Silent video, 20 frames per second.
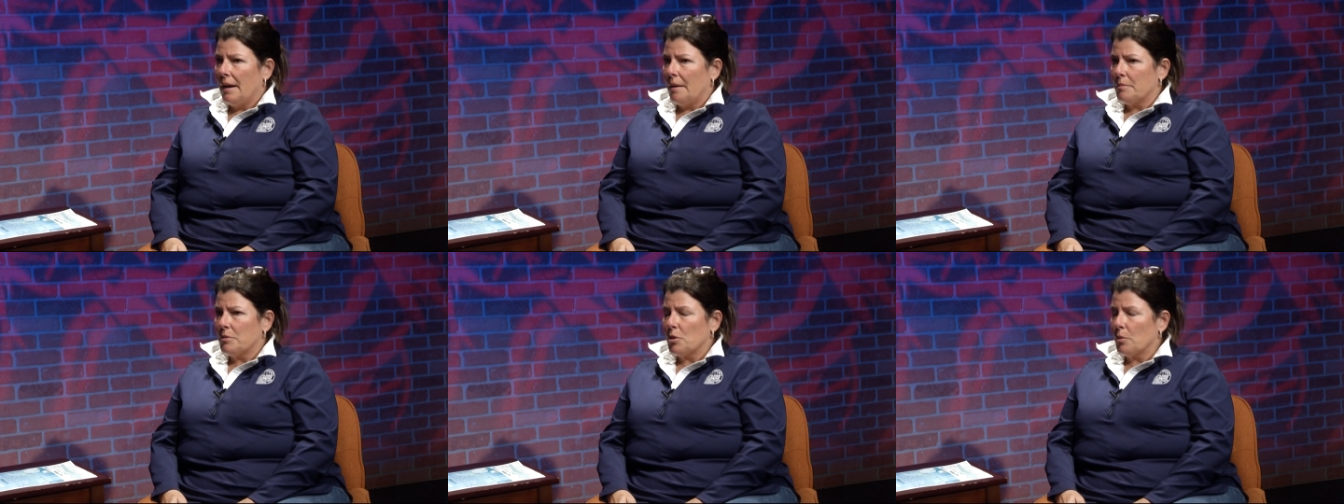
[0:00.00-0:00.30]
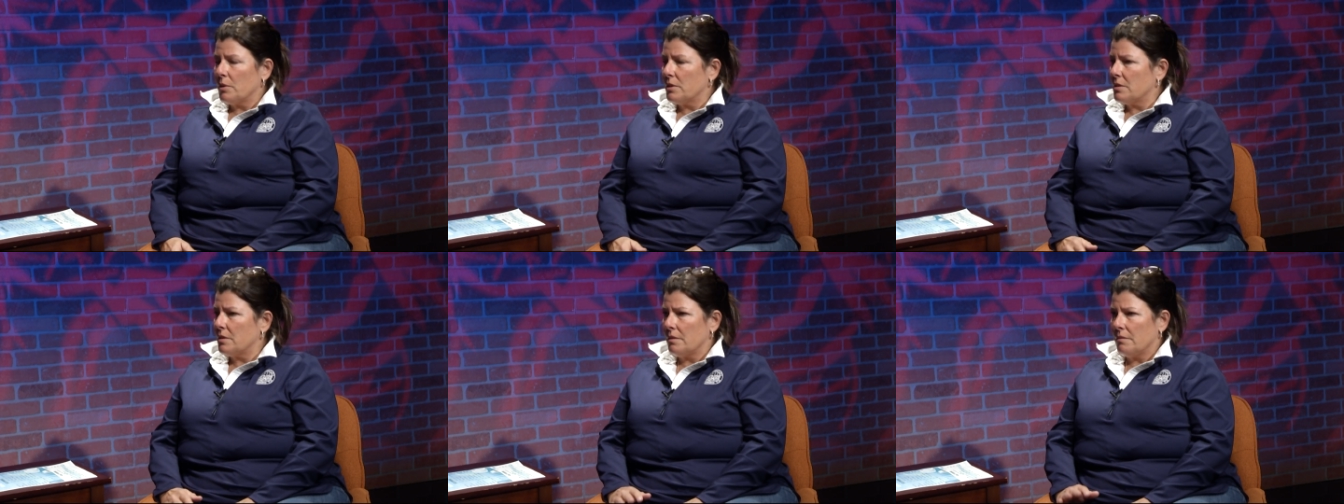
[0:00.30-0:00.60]

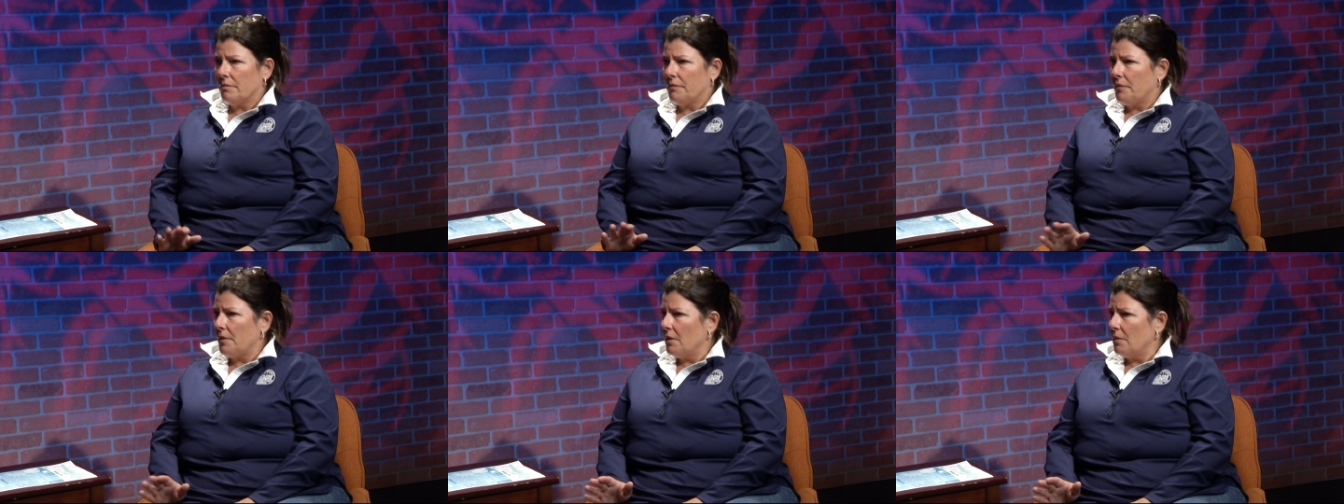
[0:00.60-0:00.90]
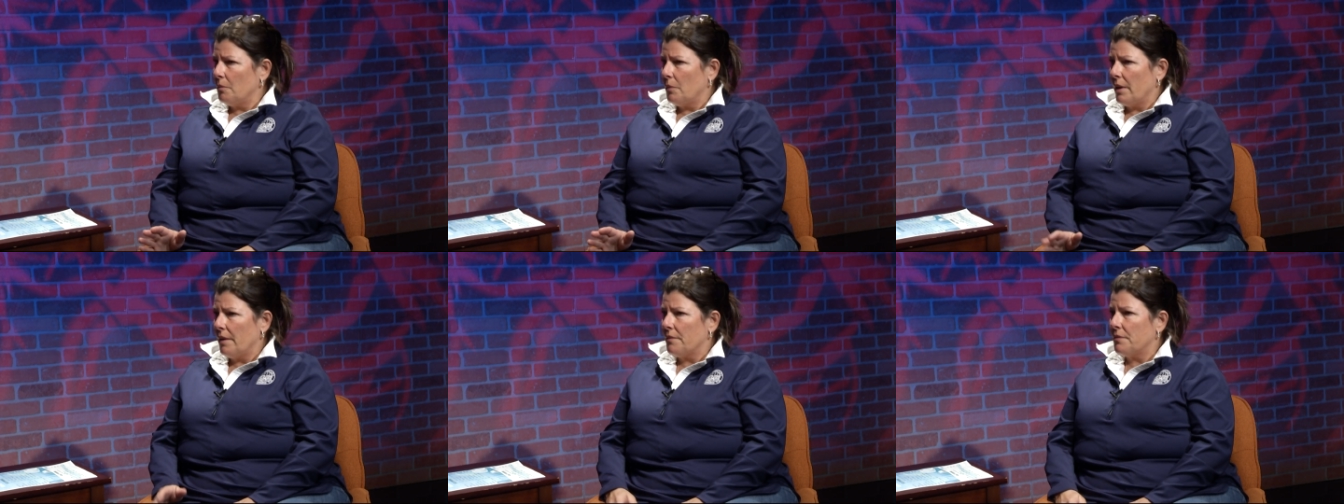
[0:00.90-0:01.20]
So
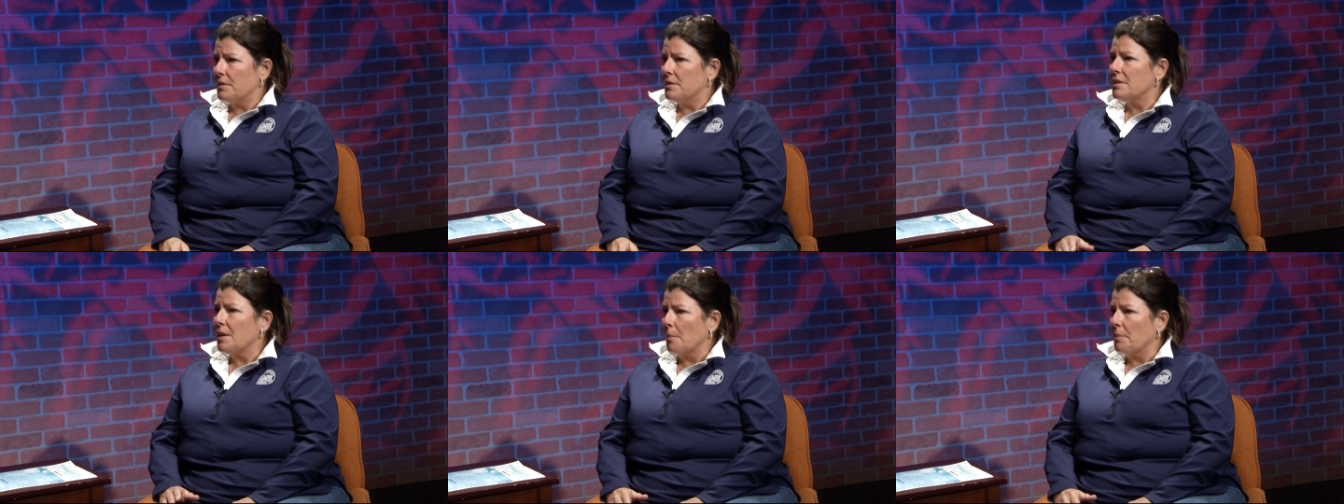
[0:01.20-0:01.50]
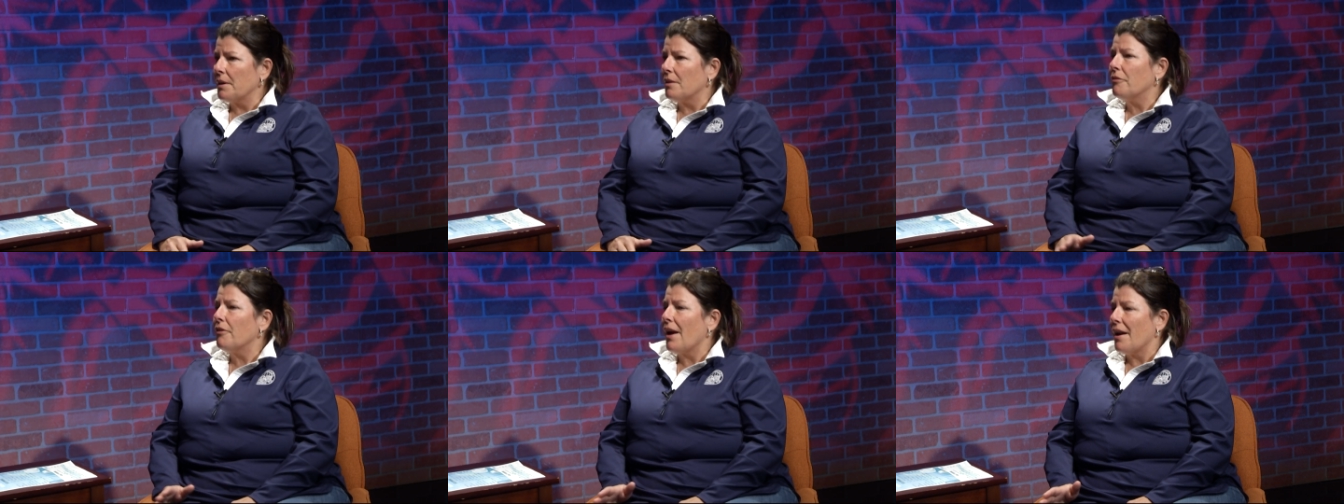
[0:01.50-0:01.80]
we have
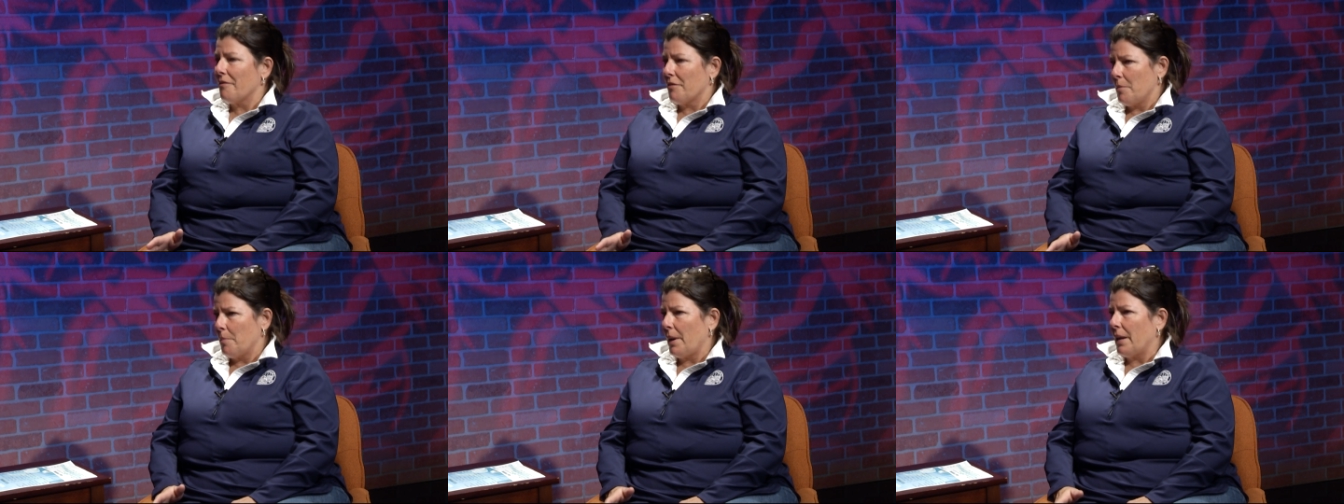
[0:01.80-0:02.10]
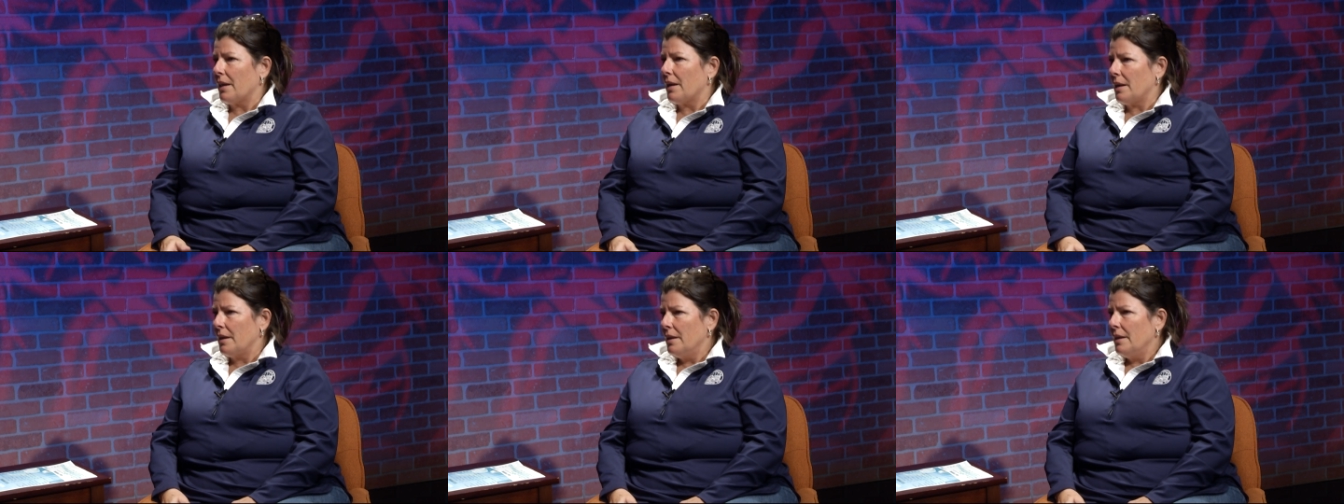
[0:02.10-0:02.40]
something for
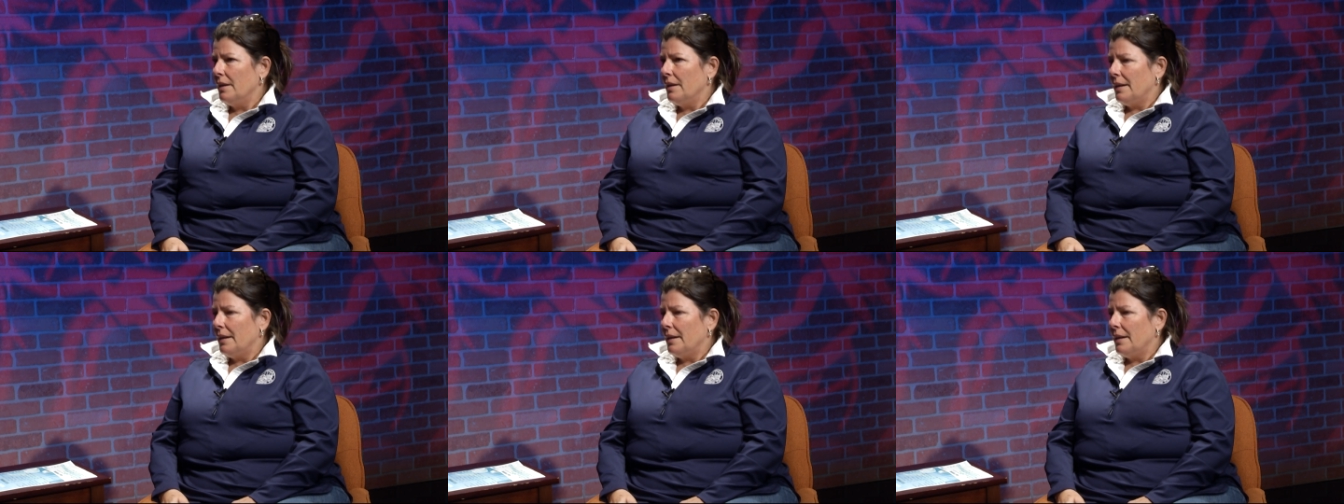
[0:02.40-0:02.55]
everybody.